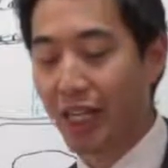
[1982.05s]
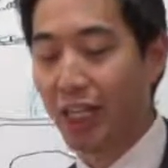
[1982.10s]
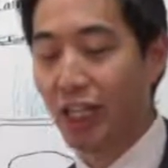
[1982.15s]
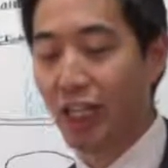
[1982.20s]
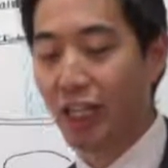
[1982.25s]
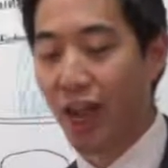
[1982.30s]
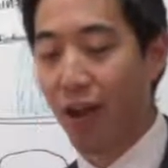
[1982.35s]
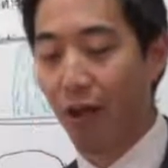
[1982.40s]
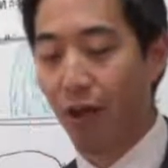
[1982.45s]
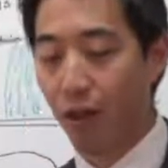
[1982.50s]

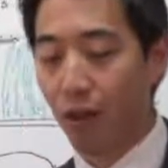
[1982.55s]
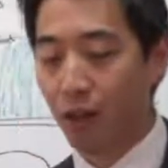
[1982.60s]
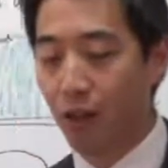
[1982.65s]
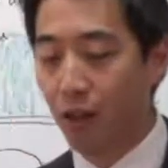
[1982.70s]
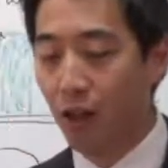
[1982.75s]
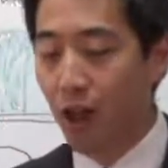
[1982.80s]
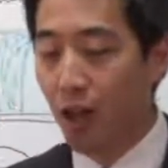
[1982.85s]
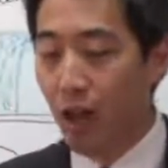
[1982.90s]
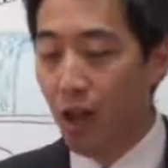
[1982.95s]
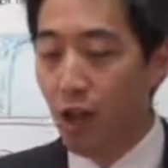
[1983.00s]

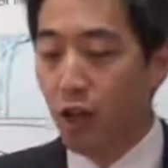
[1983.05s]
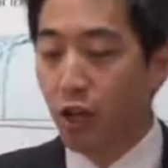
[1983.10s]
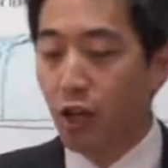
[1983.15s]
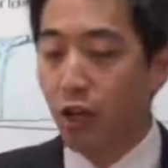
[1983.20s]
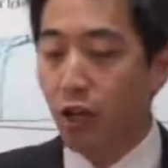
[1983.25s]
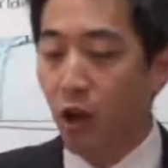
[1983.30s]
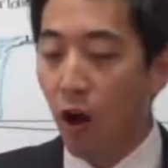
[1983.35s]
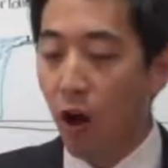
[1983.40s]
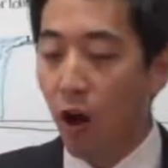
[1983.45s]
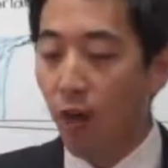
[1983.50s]
hysterical.
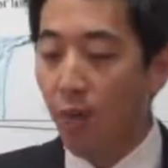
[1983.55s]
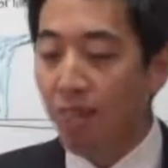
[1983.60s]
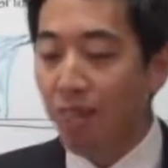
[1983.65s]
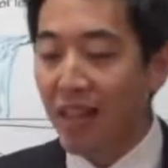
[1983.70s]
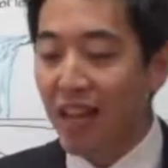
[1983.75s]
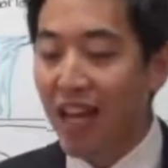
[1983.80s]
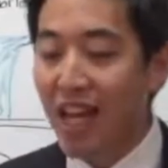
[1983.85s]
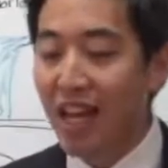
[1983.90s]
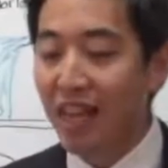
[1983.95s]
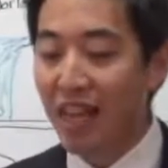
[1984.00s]

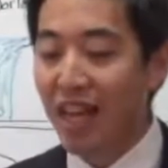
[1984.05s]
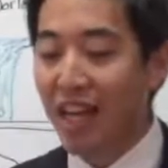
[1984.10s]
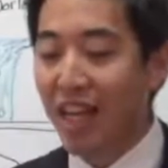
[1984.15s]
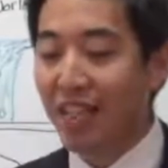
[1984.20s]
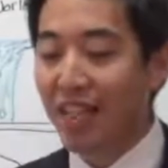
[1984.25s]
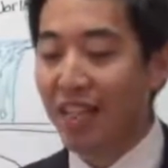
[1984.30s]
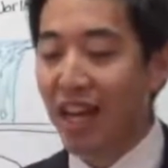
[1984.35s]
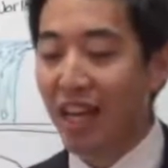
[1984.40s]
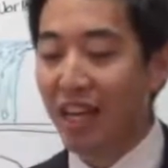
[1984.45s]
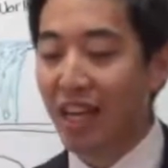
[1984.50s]
So he
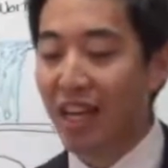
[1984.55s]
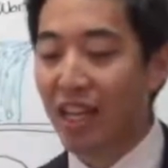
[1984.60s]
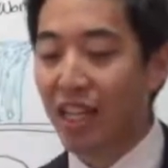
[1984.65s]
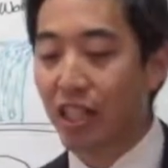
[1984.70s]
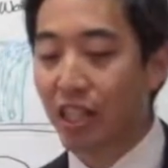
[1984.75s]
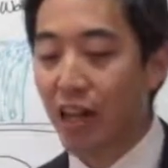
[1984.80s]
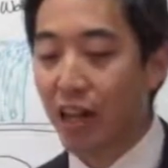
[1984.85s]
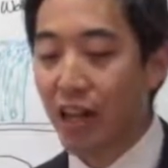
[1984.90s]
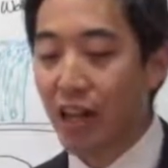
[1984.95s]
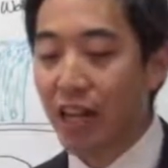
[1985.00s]
thinks that
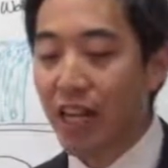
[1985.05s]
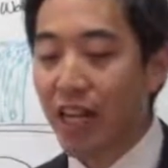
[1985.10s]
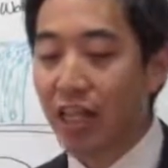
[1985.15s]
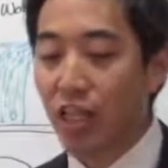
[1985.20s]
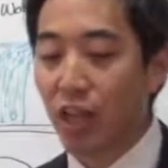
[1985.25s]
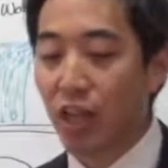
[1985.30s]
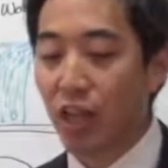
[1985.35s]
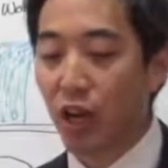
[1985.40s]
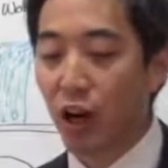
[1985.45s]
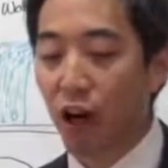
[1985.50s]
he's, he
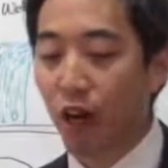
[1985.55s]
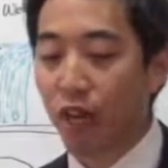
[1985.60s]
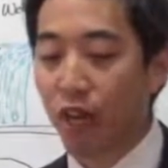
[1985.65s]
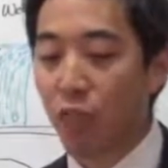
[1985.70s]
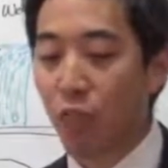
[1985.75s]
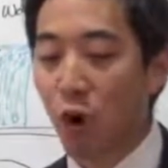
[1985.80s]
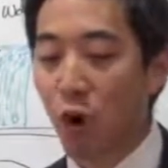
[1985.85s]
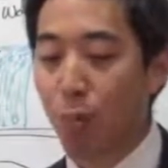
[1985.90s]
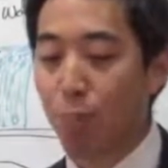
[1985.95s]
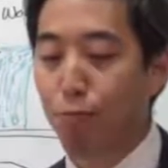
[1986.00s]

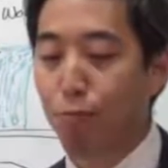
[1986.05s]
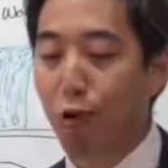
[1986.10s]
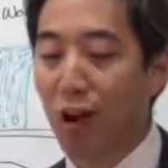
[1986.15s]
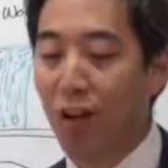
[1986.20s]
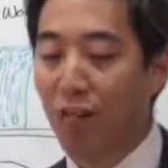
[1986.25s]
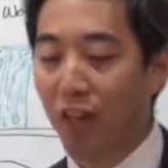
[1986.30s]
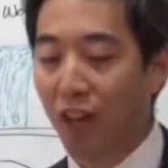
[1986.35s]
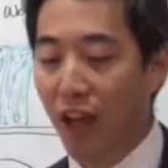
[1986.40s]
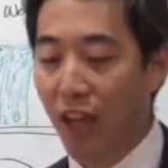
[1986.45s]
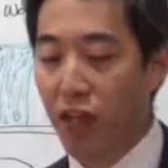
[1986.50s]
deserves more
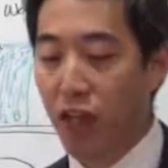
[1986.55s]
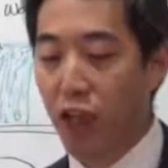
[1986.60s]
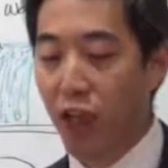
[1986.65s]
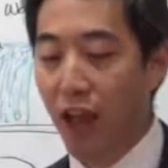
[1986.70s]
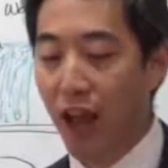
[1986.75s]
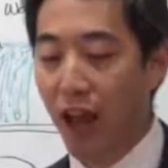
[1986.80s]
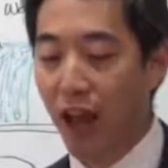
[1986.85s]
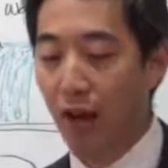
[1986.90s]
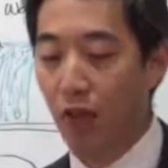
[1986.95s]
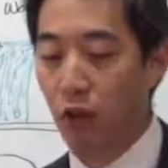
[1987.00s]
privilege
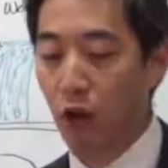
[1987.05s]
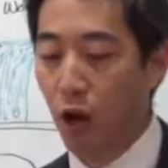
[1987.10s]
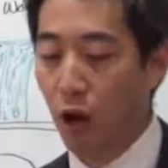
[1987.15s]
now.